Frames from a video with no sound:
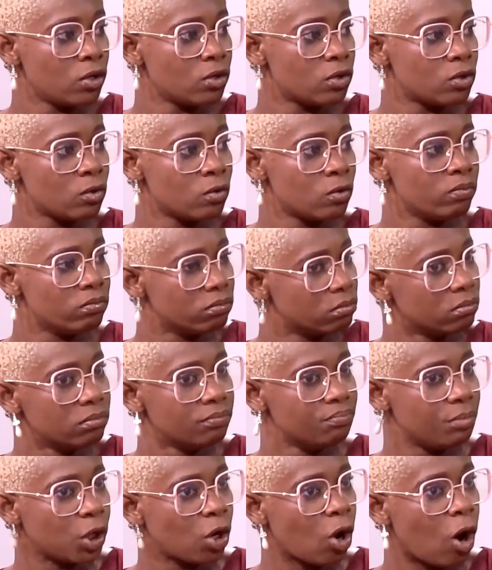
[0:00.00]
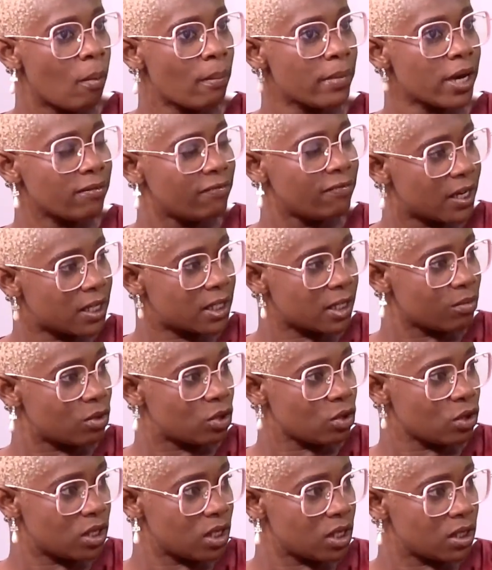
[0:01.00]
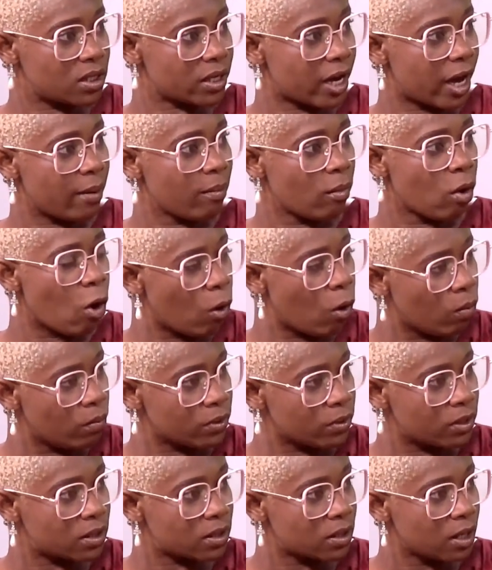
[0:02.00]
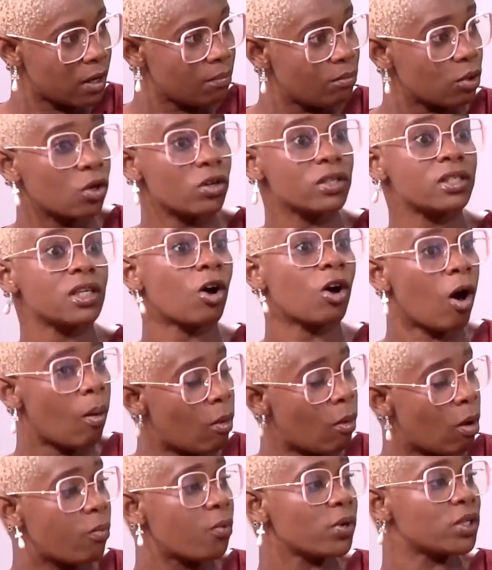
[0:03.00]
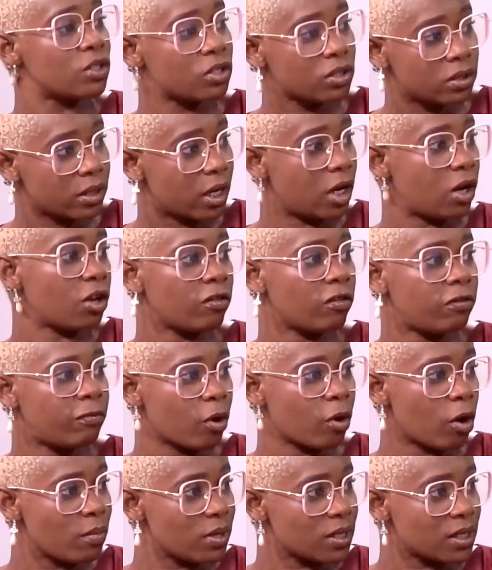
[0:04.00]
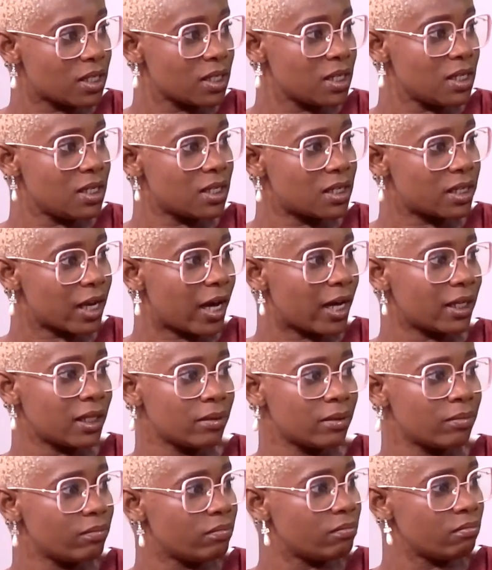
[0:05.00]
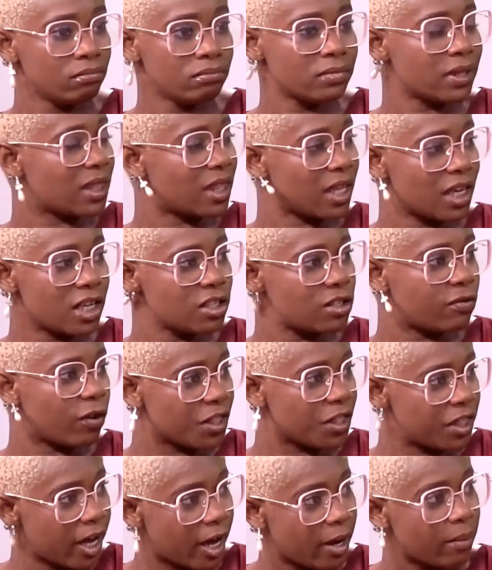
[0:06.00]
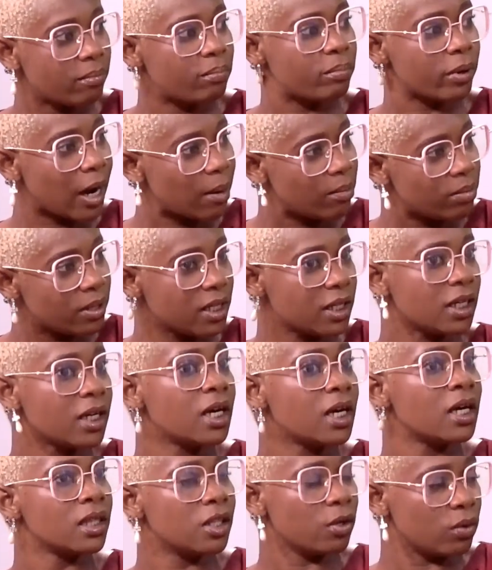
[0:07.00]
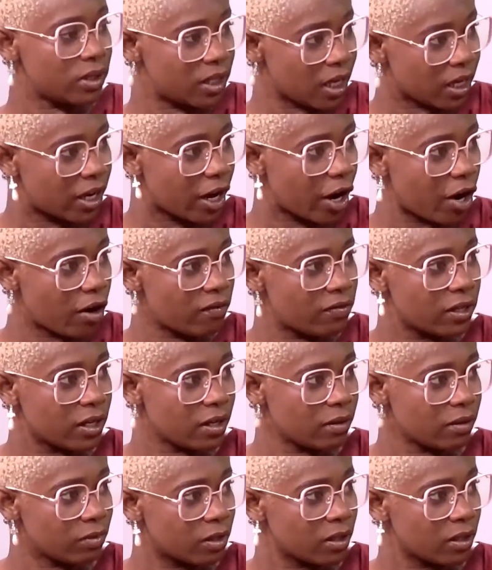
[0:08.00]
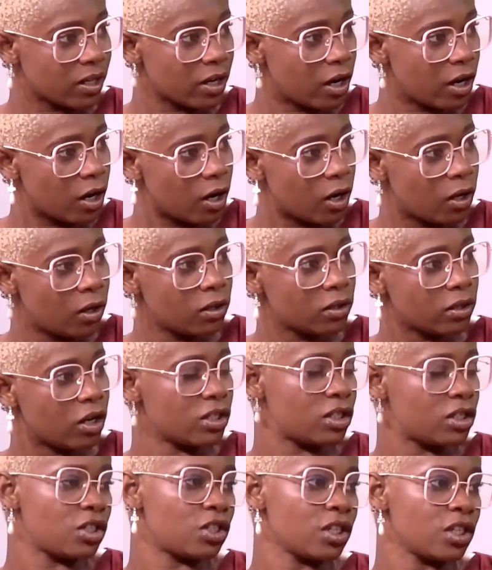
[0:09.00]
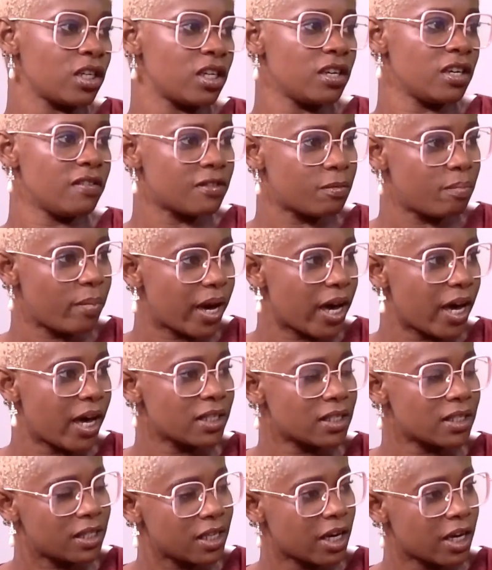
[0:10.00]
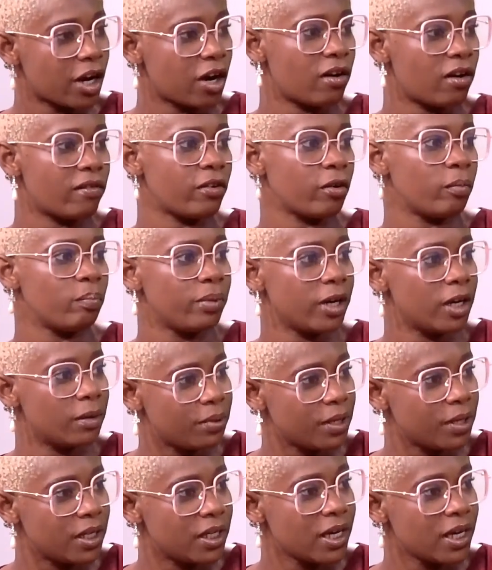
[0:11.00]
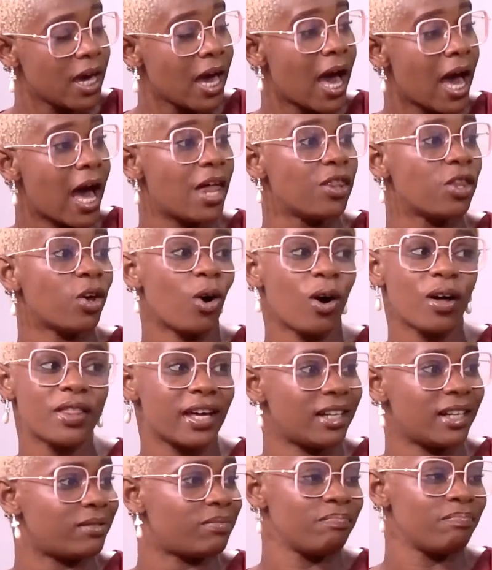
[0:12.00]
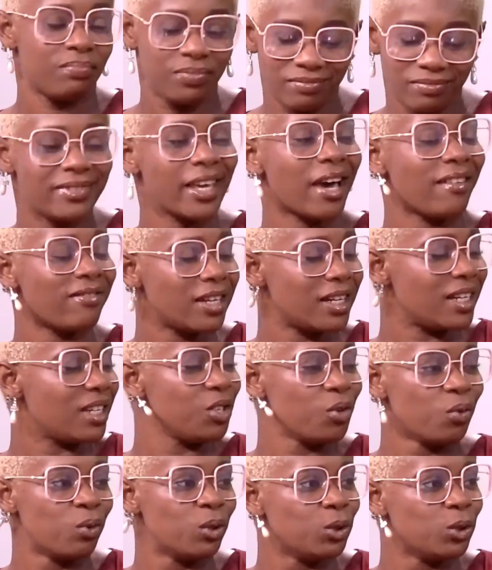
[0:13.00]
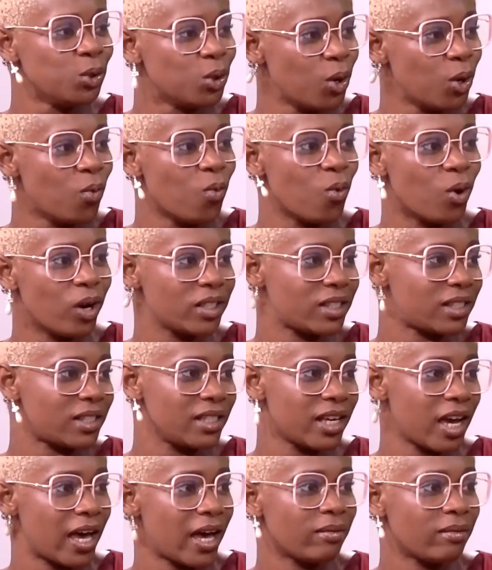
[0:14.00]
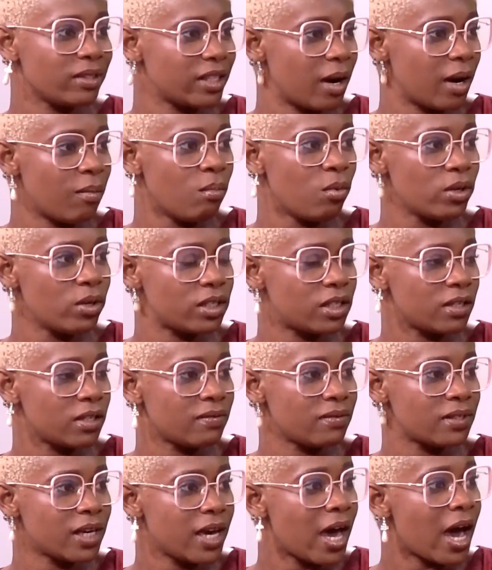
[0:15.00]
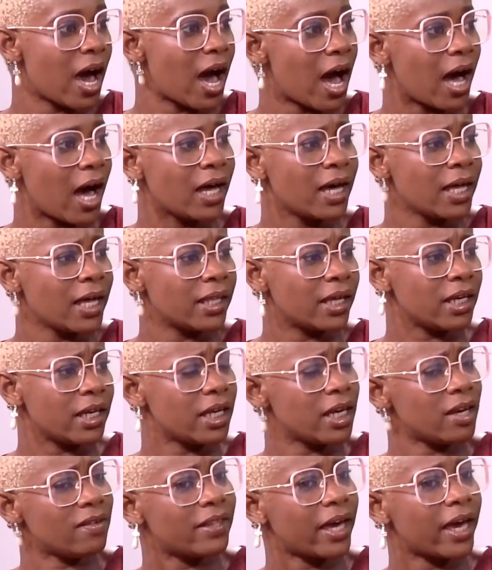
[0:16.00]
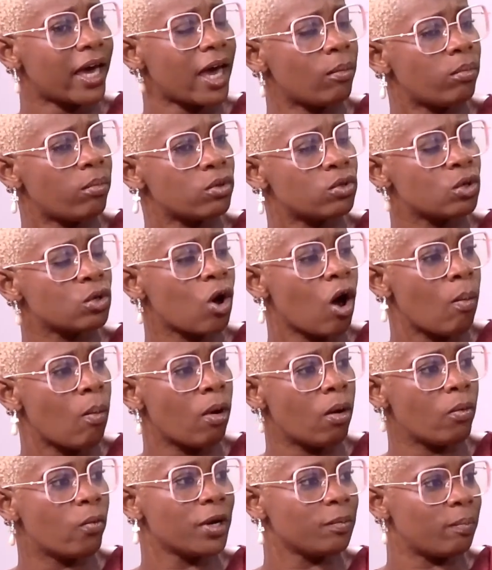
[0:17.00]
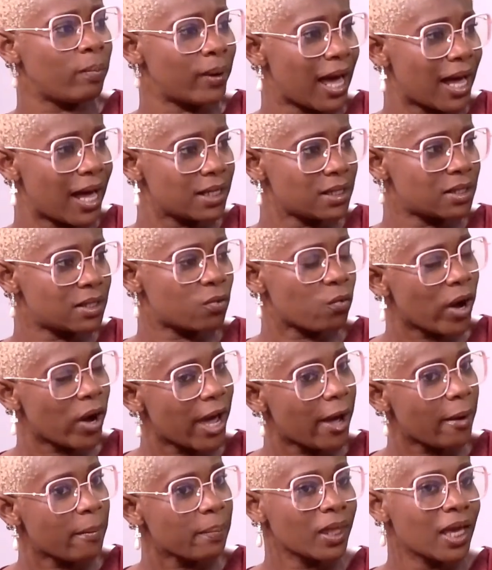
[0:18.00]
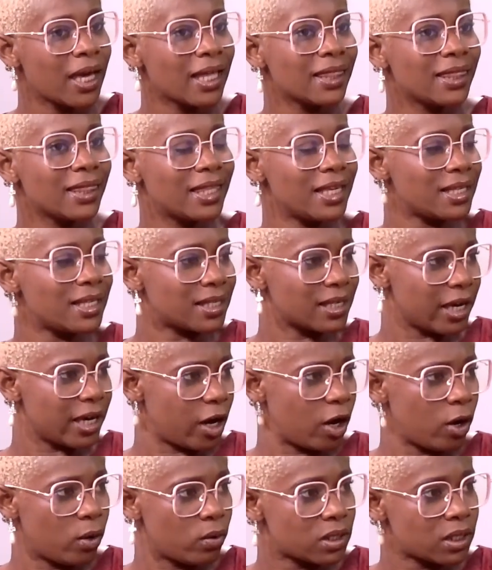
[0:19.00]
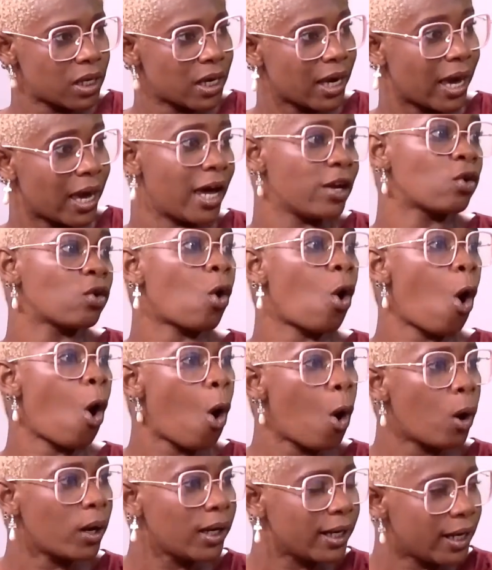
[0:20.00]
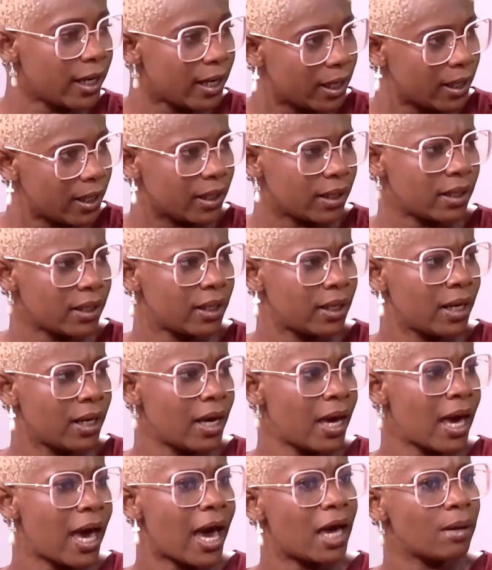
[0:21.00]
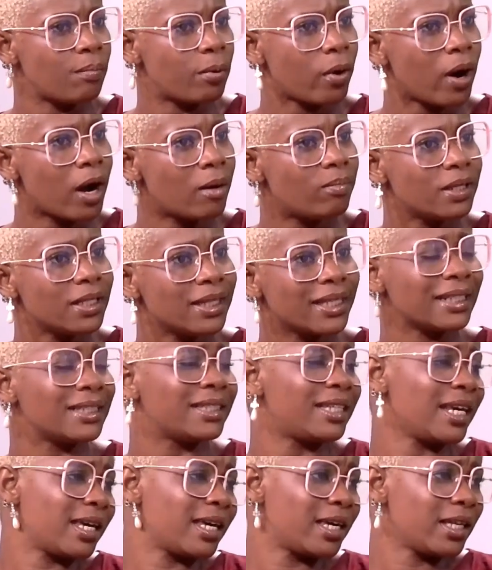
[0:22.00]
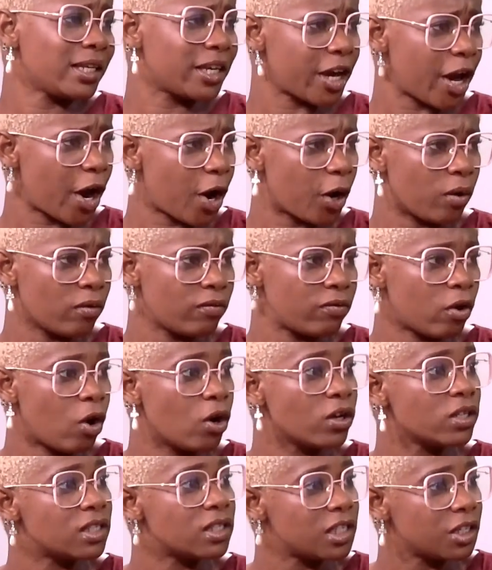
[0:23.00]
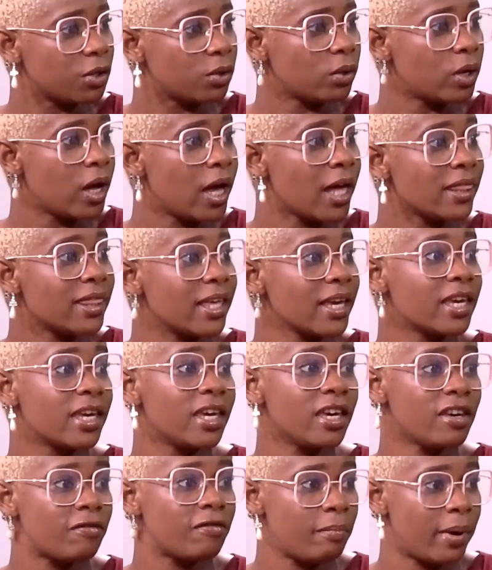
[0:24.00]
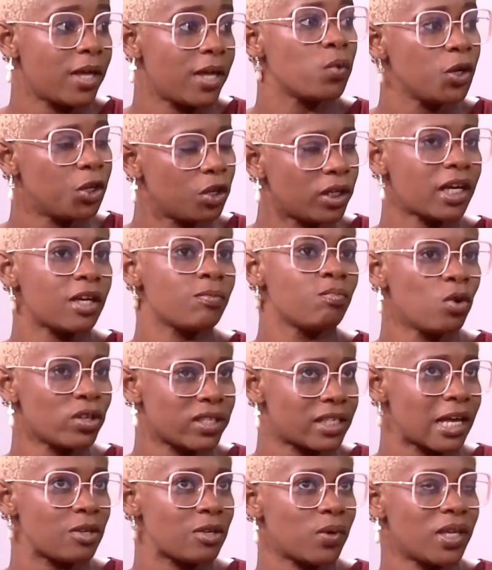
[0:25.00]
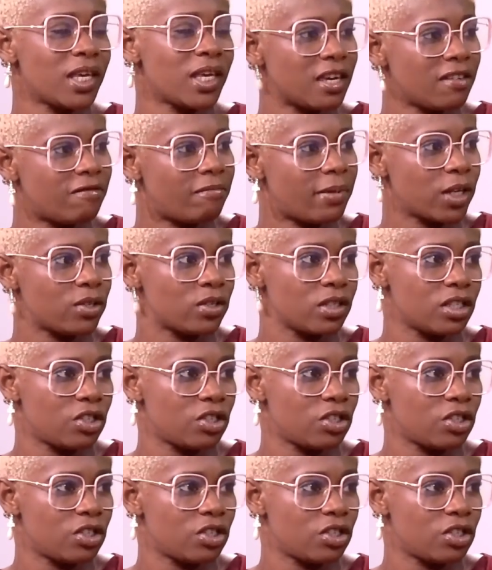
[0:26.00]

to become a victim to these homes, because they come up with a lot of promises and things for them. Probably they will take care of the girl until she gives birth, take care of her baby and all that. Definitely you wouldn't know what their motives are. Then if they're able to come up with plans where these girls can call in and probably they're taken care of until they give birth. We know that most times when they give birth to